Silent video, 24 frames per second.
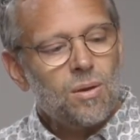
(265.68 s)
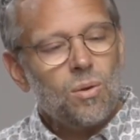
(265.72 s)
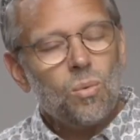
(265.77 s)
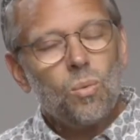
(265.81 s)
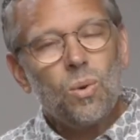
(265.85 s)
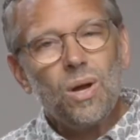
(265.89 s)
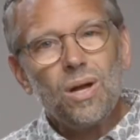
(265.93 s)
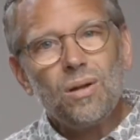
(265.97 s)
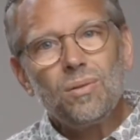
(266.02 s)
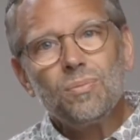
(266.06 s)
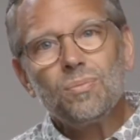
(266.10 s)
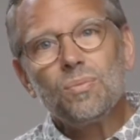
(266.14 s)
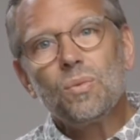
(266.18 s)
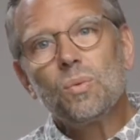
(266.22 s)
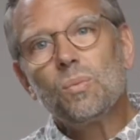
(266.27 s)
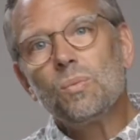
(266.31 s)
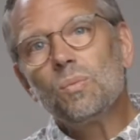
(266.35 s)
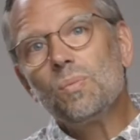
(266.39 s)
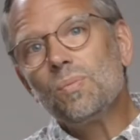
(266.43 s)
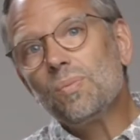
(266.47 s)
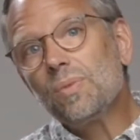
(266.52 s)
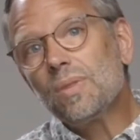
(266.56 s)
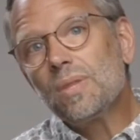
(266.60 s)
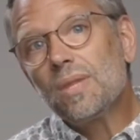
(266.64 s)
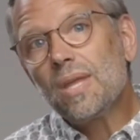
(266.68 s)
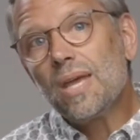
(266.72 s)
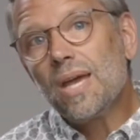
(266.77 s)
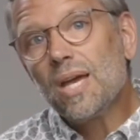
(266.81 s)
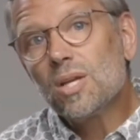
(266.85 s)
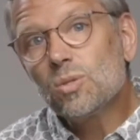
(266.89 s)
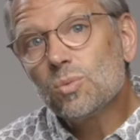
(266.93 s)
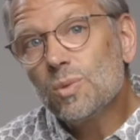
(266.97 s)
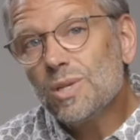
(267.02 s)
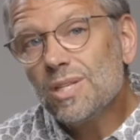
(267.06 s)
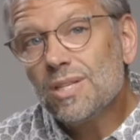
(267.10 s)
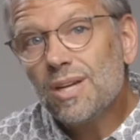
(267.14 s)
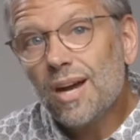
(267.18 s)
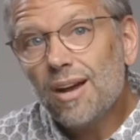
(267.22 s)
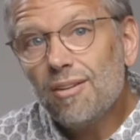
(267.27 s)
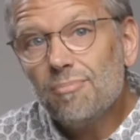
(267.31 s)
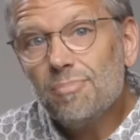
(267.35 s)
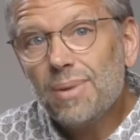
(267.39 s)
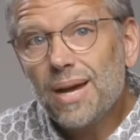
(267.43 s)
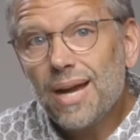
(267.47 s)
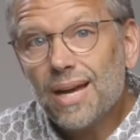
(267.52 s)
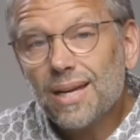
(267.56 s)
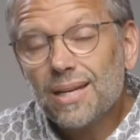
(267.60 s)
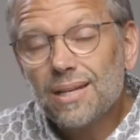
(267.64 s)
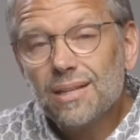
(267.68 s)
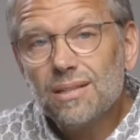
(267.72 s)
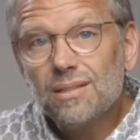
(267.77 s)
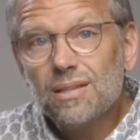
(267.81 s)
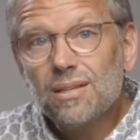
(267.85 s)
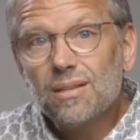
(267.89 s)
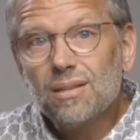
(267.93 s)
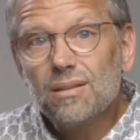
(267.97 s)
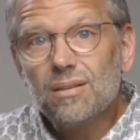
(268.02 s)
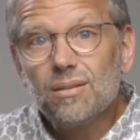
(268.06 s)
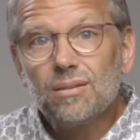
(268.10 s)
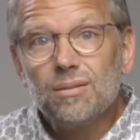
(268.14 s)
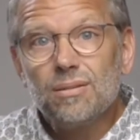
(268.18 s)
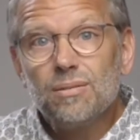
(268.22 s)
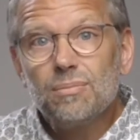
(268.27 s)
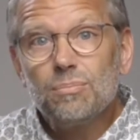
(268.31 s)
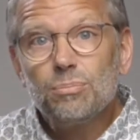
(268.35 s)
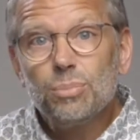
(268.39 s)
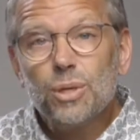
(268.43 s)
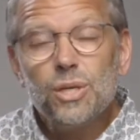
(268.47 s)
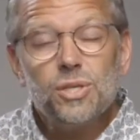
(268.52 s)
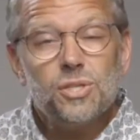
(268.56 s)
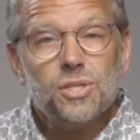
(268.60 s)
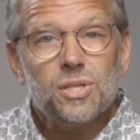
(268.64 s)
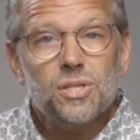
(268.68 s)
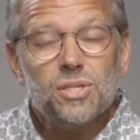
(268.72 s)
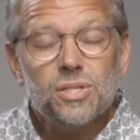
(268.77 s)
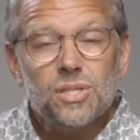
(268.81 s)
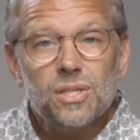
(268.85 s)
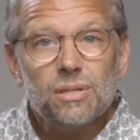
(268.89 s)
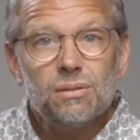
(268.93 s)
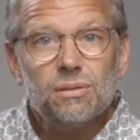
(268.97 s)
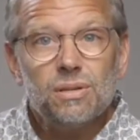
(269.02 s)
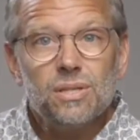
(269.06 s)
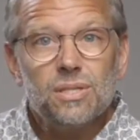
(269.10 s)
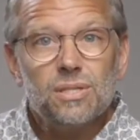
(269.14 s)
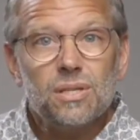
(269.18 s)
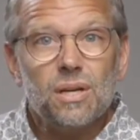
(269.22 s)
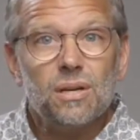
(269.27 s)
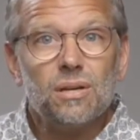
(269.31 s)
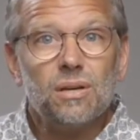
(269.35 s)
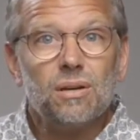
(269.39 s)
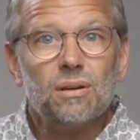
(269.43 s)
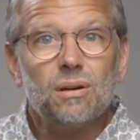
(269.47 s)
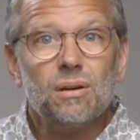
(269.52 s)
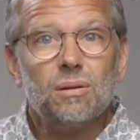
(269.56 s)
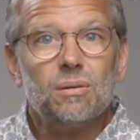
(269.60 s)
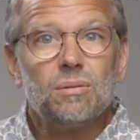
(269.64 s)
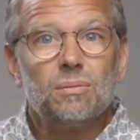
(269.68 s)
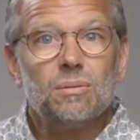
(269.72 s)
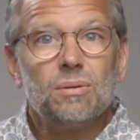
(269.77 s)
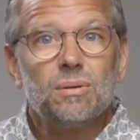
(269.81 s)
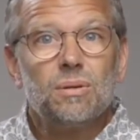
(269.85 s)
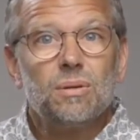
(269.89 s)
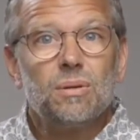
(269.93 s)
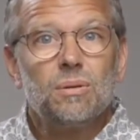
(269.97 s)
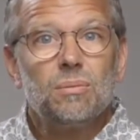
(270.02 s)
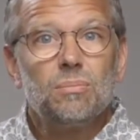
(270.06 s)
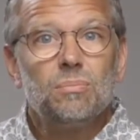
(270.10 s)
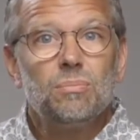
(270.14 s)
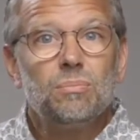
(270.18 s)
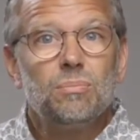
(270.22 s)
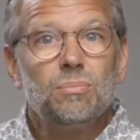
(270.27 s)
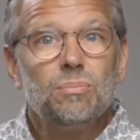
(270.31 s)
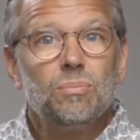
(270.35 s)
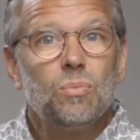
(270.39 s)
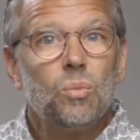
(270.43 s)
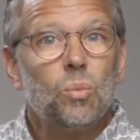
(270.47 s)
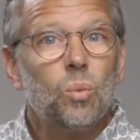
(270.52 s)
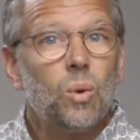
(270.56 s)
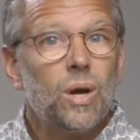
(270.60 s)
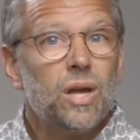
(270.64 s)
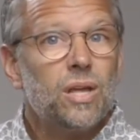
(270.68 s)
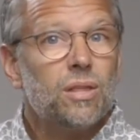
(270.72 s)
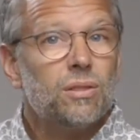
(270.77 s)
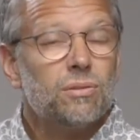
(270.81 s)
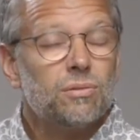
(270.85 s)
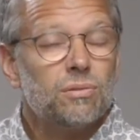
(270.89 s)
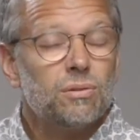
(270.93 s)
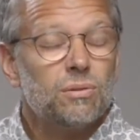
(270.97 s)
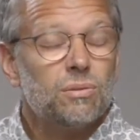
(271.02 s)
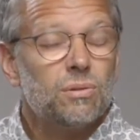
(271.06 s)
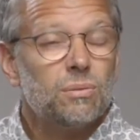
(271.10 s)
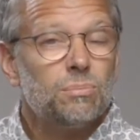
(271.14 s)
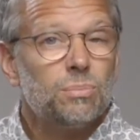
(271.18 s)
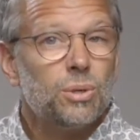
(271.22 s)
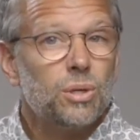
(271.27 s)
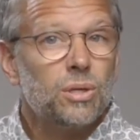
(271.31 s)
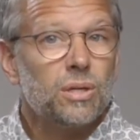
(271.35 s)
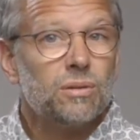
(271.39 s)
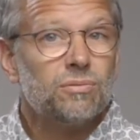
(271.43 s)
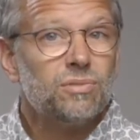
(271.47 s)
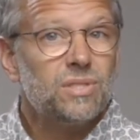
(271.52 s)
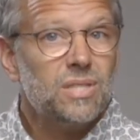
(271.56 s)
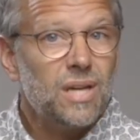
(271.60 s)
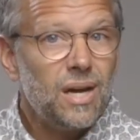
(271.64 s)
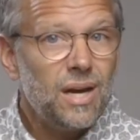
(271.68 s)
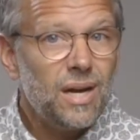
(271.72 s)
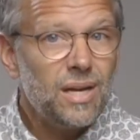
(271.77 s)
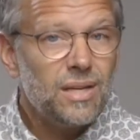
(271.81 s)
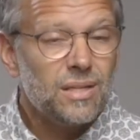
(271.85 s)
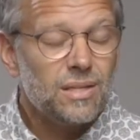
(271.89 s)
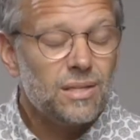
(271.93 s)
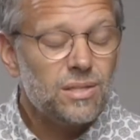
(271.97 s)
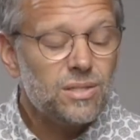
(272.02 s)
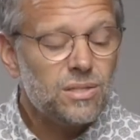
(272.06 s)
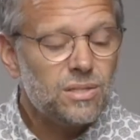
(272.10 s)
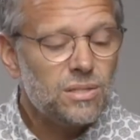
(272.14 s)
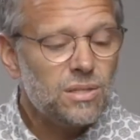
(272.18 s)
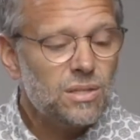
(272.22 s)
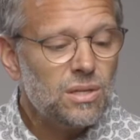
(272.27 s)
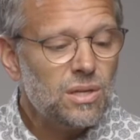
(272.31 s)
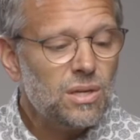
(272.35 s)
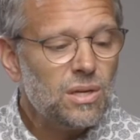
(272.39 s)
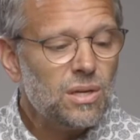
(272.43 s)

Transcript: Well, as we dive back into the preaching series on our way through the book of Titus,